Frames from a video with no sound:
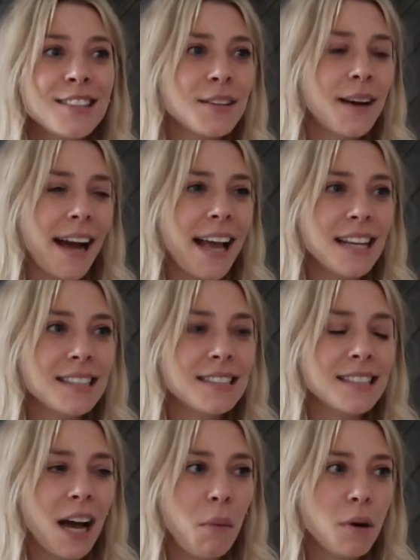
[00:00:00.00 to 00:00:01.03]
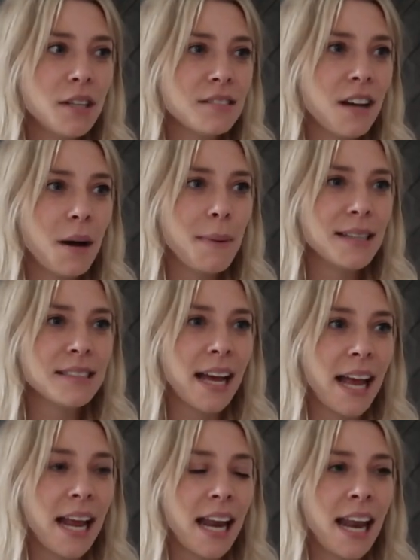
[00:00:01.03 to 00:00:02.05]
So I guess I want to start by
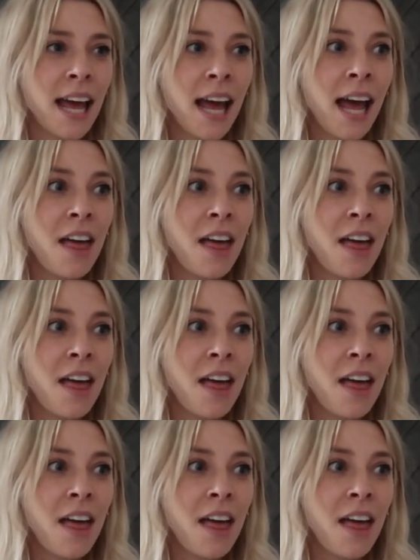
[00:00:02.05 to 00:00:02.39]
saying